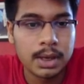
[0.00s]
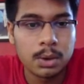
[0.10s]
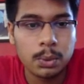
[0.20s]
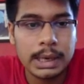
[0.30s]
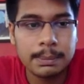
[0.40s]

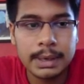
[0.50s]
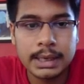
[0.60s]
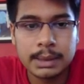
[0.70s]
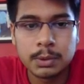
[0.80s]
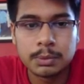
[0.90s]
White
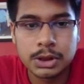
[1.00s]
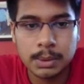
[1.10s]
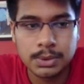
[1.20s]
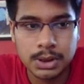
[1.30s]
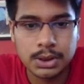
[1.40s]
played the move
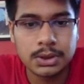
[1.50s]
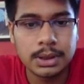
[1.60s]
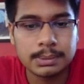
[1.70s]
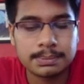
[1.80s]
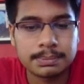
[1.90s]
bishop
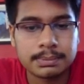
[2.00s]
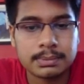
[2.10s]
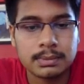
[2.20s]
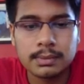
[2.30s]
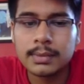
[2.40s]
g3
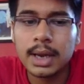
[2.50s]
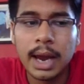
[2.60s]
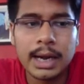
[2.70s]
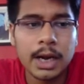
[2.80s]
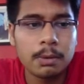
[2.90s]

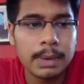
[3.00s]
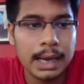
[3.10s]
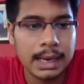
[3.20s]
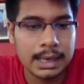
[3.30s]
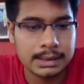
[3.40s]
and now
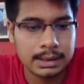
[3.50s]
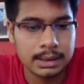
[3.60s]
black castled.